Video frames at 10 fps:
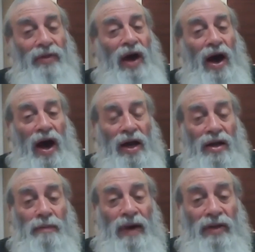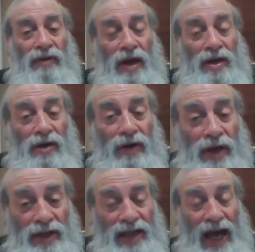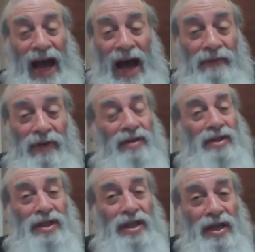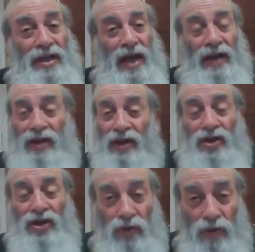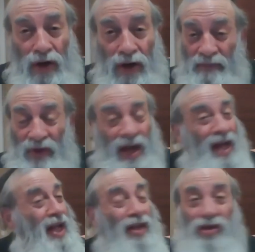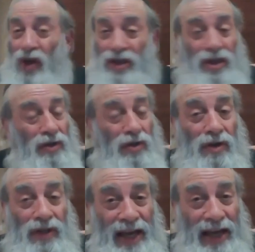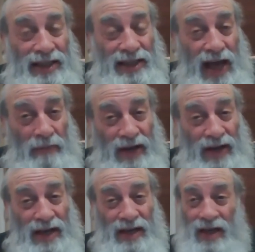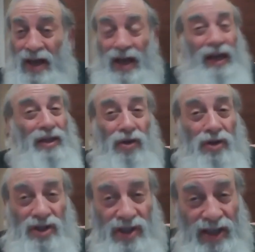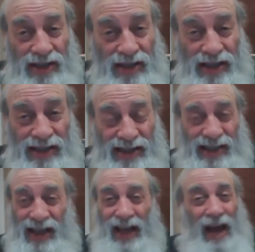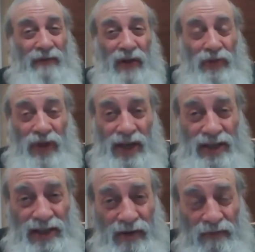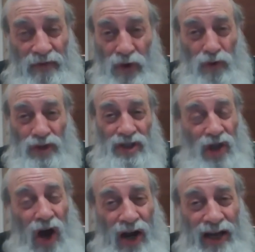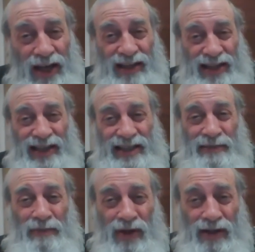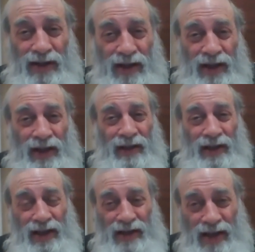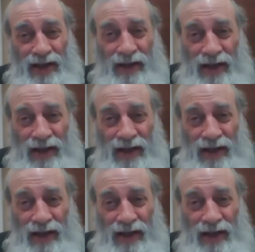The higher madrego is, I haven't seen yet the Yeshua. It doesn't look like it's happening. It looks distant. Everything is confused, dark, and dismal, in